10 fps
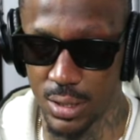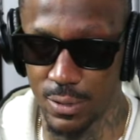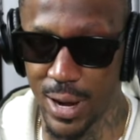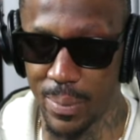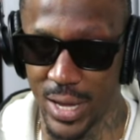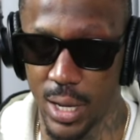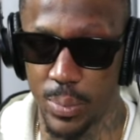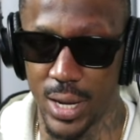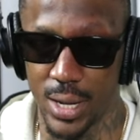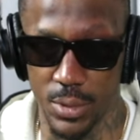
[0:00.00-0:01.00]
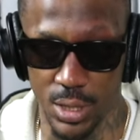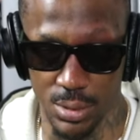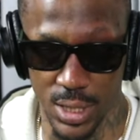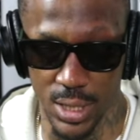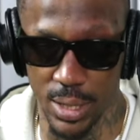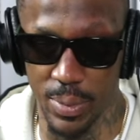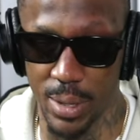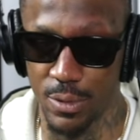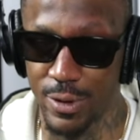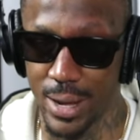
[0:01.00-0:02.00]
Rap and hip-hop, you know what I'm saying? Hip-hop
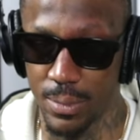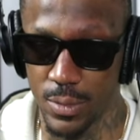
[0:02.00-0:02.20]
and rap.